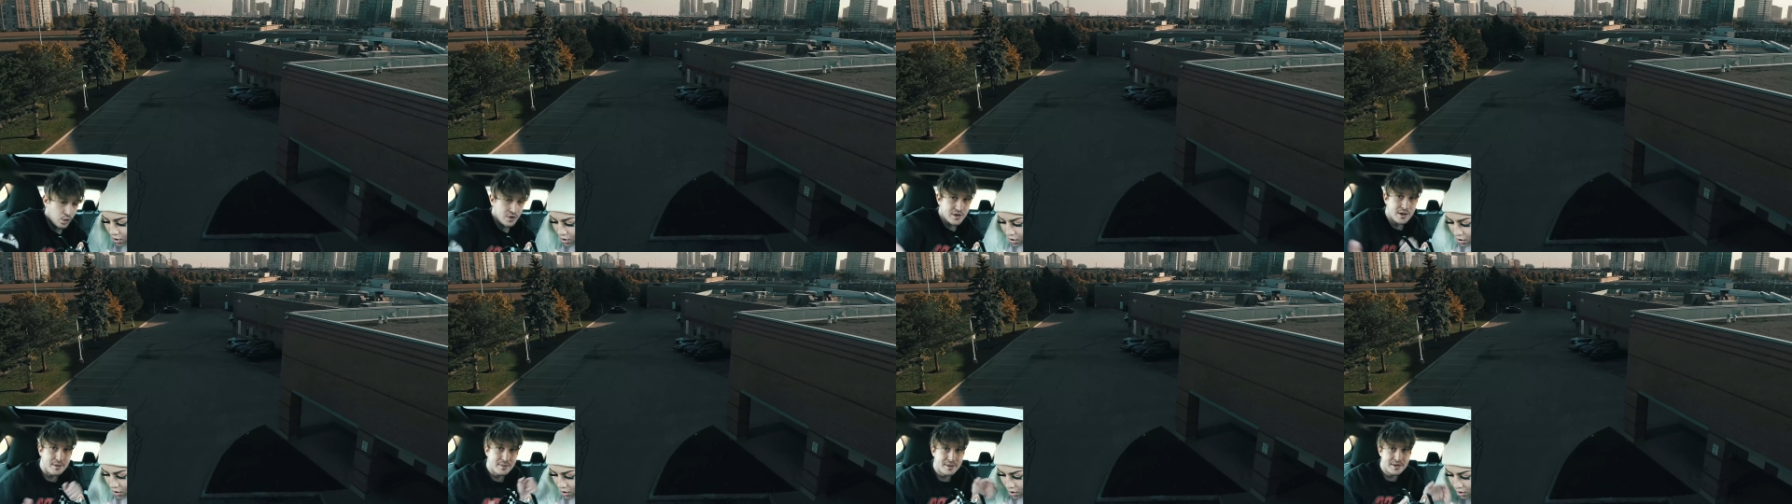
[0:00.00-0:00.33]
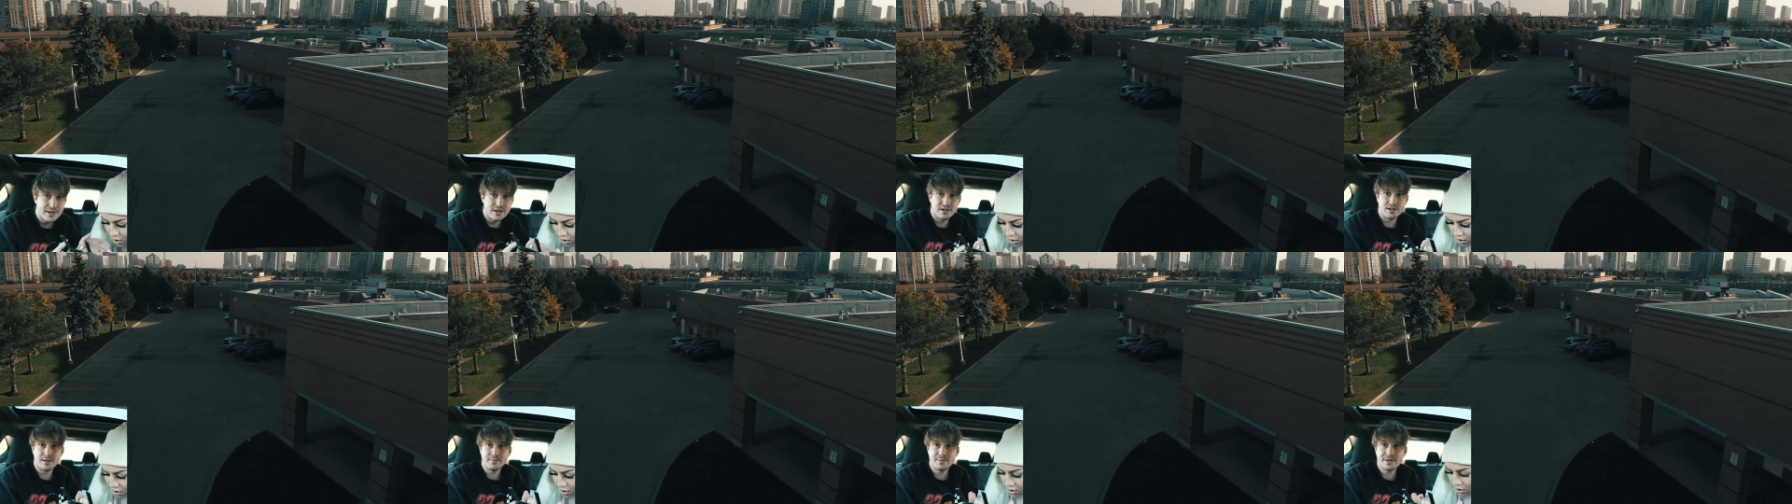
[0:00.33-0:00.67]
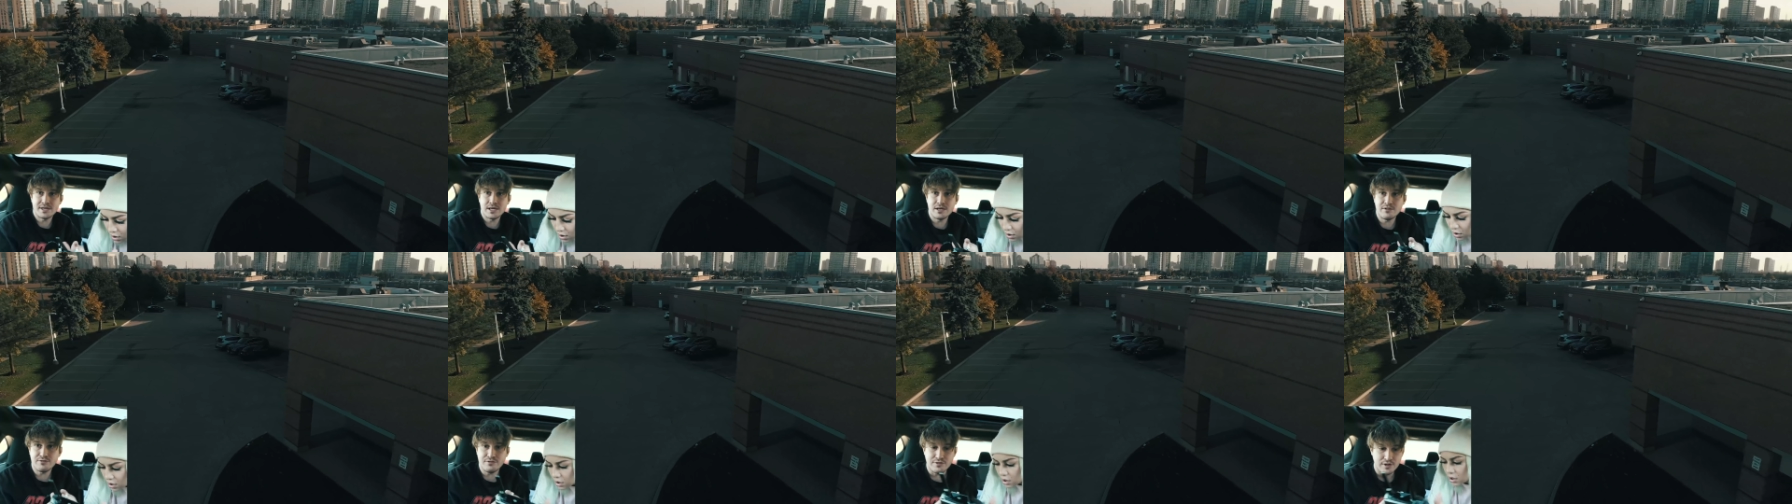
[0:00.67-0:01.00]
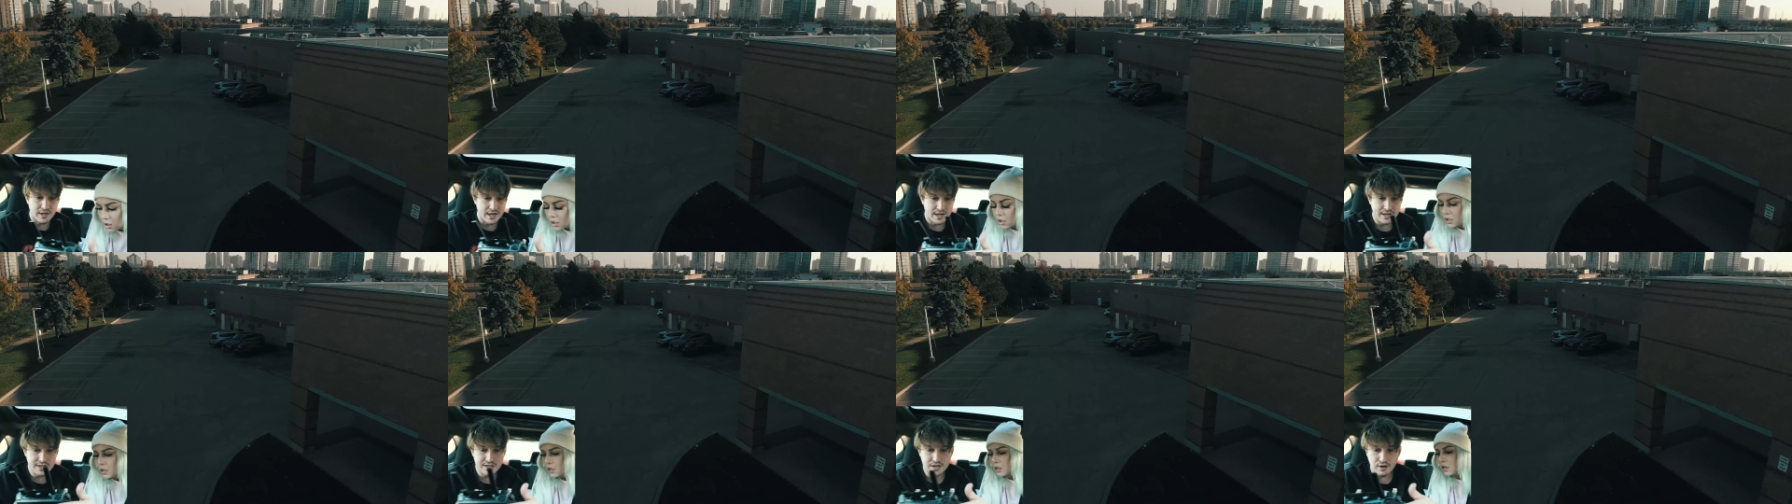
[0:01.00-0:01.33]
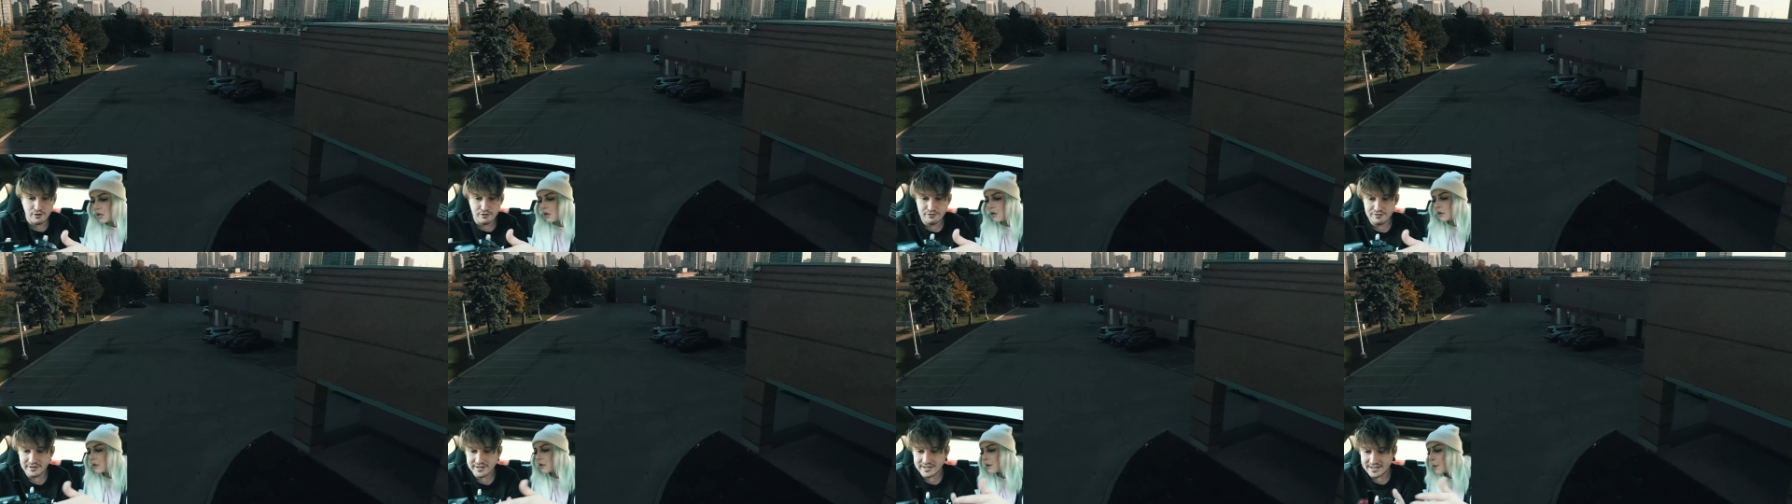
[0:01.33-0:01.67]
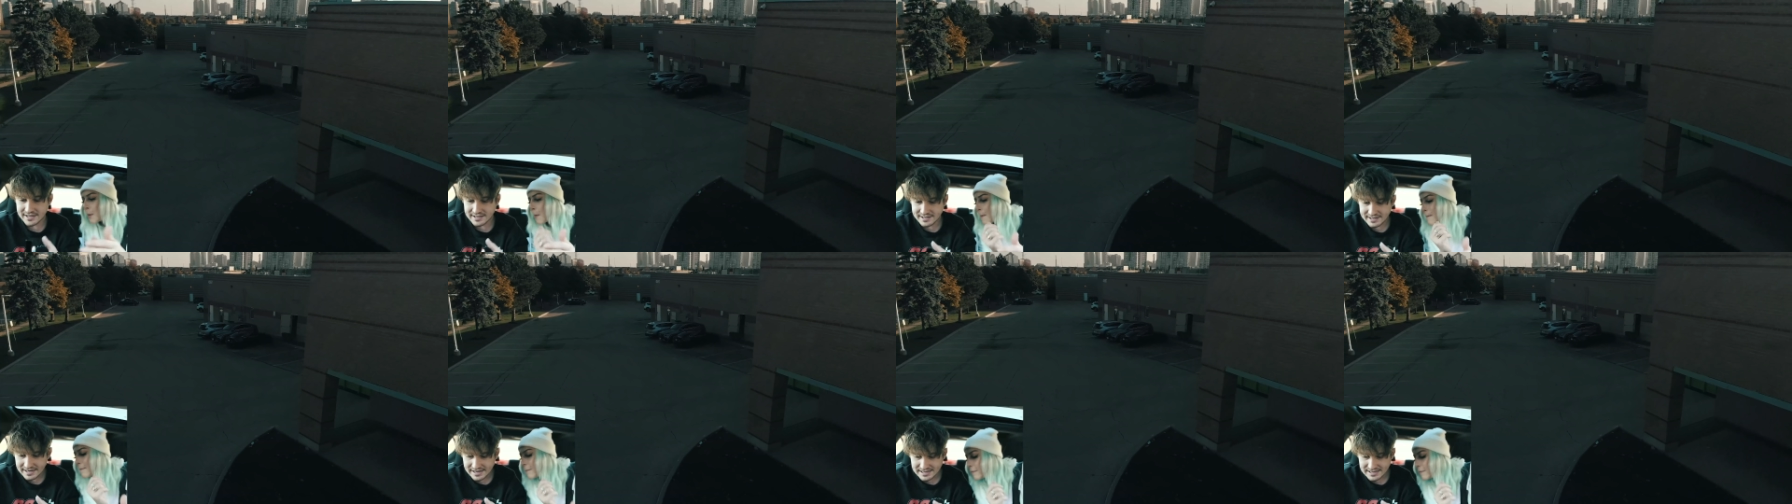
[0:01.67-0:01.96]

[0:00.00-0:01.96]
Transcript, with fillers: Hold on, here. Let me keep flying. Yo, Fig Gang,